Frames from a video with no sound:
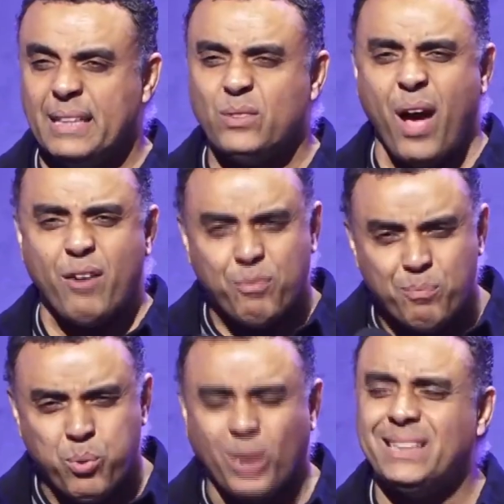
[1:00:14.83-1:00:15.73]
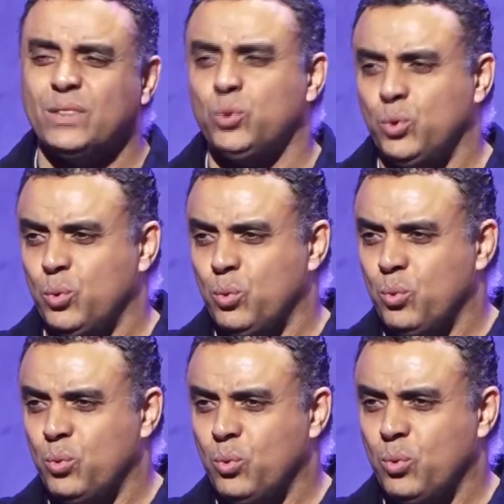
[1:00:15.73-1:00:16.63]
So I've brought it to you.
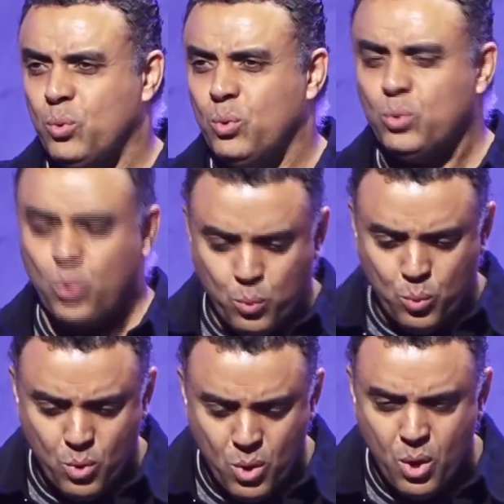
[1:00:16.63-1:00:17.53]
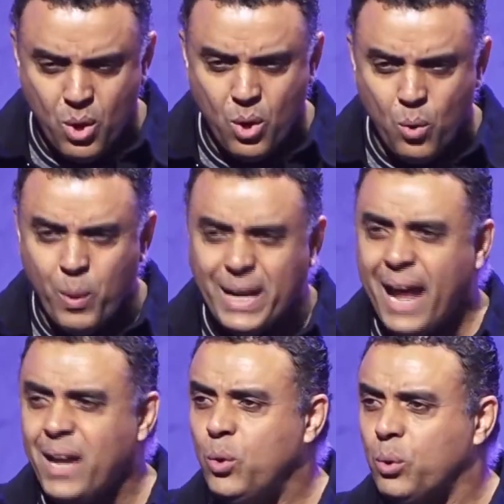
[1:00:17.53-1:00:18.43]
So when
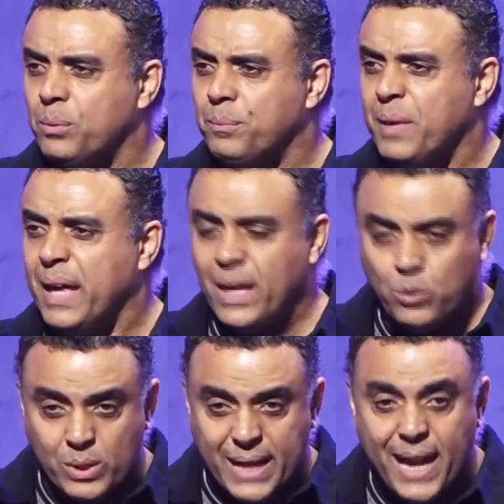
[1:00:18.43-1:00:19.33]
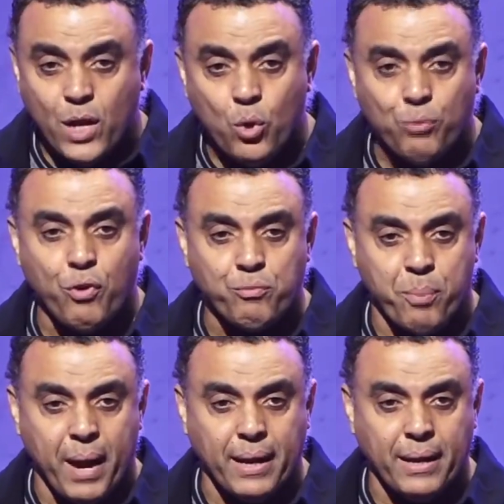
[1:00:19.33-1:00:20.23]
I look, it was a loaf of
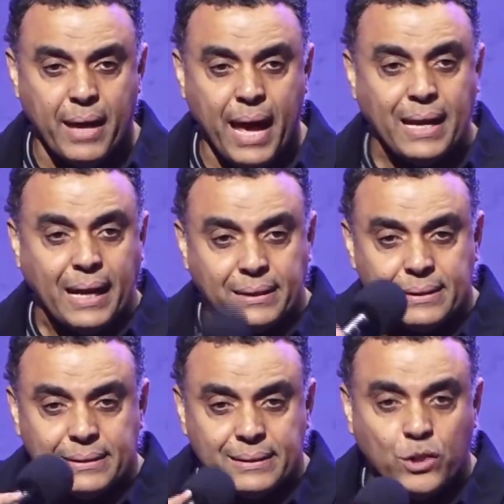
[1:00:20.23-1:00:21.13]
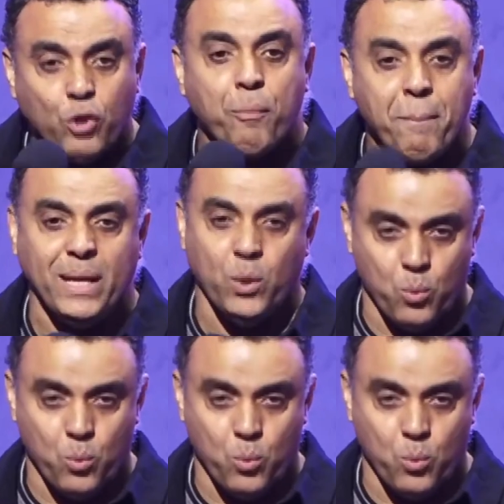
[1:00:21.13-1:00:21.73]
bread and a tin of Milo.